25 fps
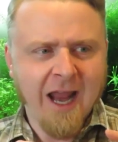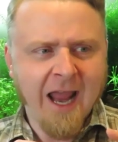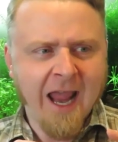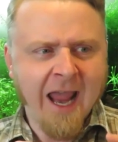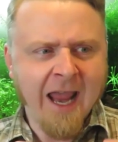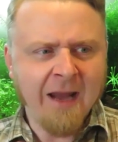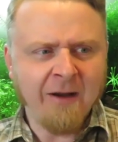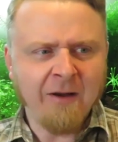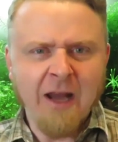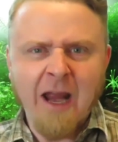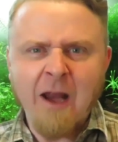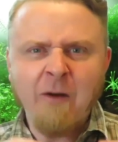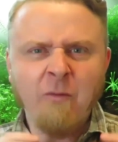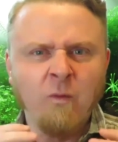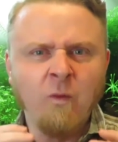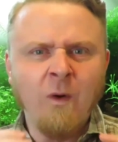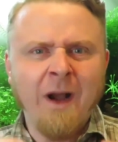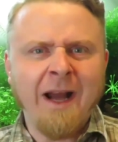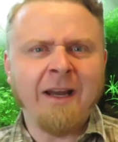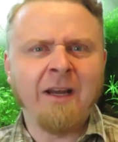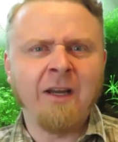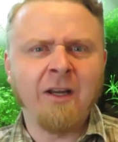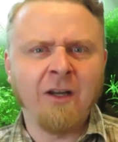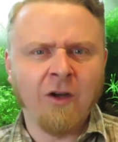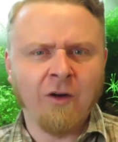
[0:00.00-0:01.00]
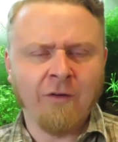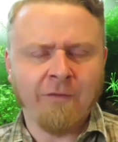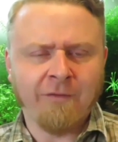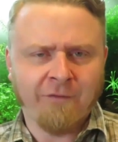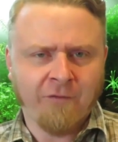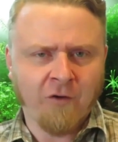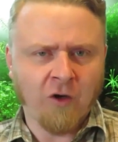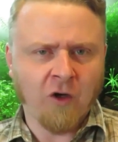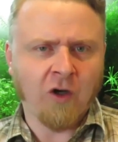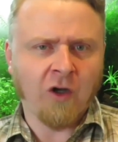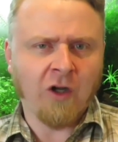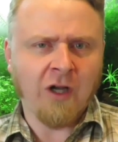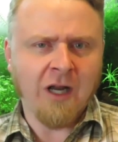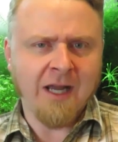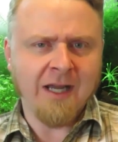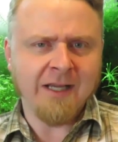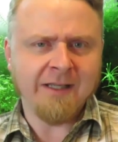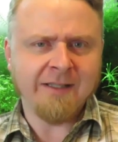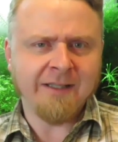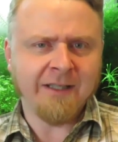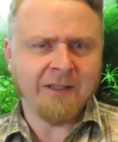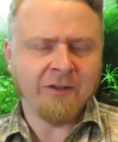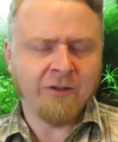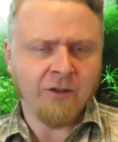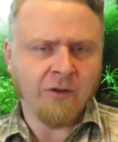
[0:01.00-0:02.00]
a regular
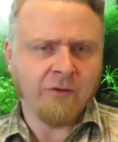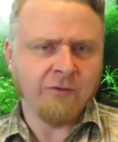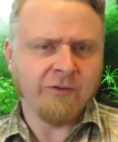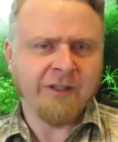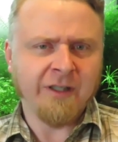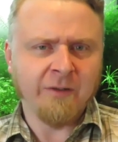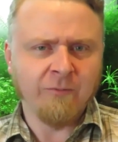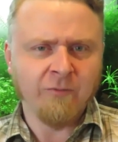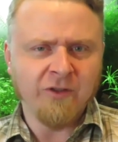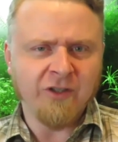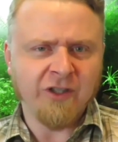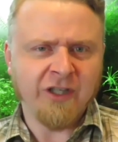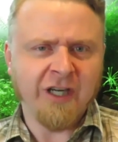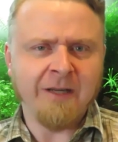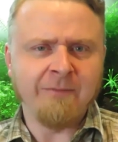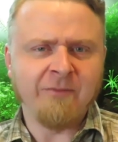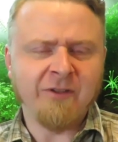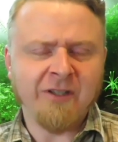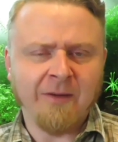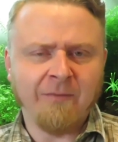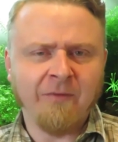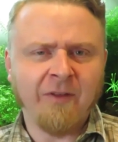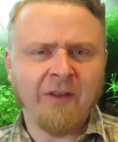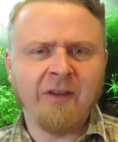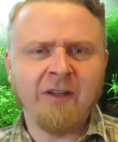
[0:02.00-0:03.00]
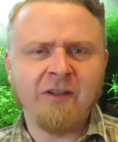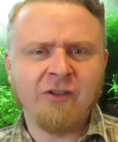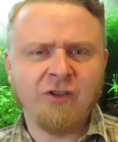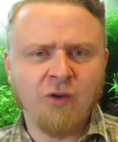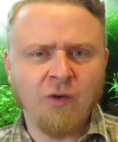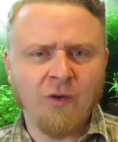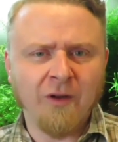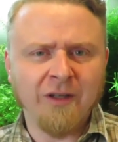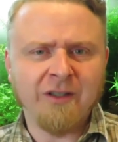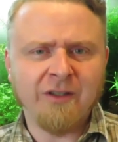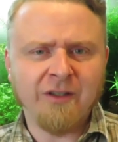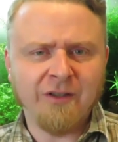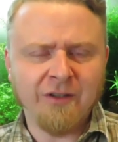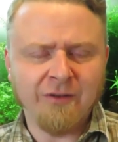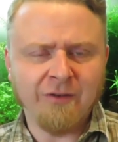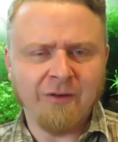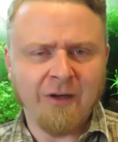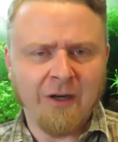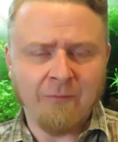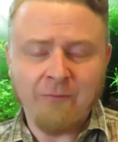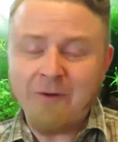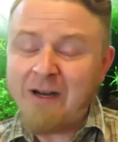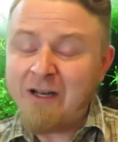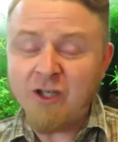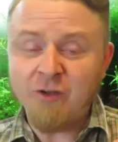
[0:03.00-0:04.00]
fertilizing dosing regime, something that's going to,
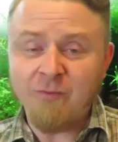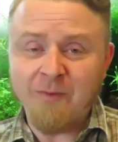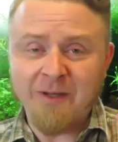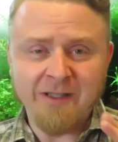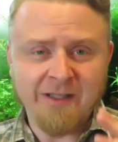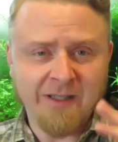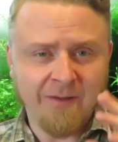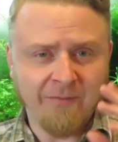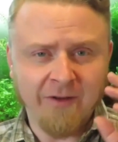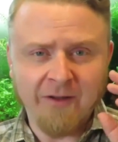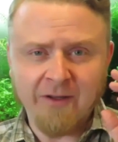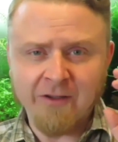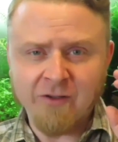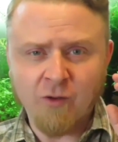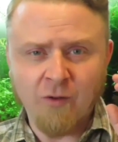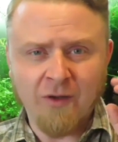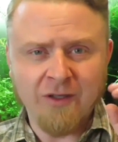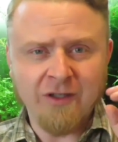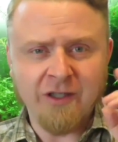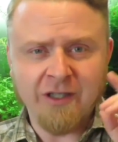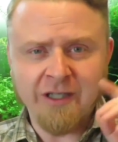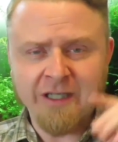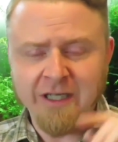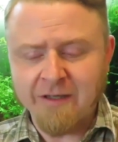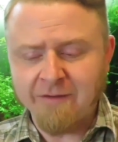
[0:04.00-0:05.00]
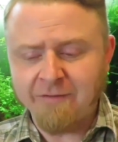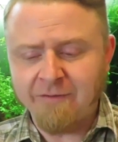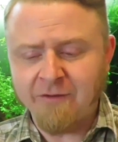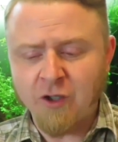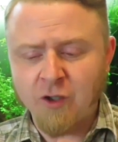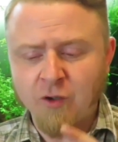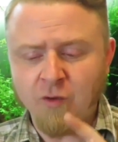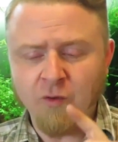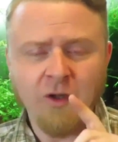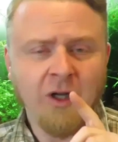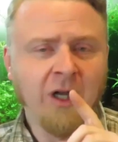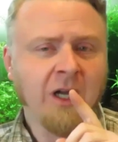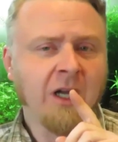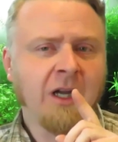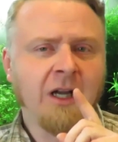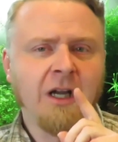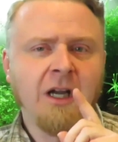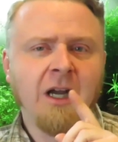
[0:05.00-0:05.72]
a regimen, something that's going to give you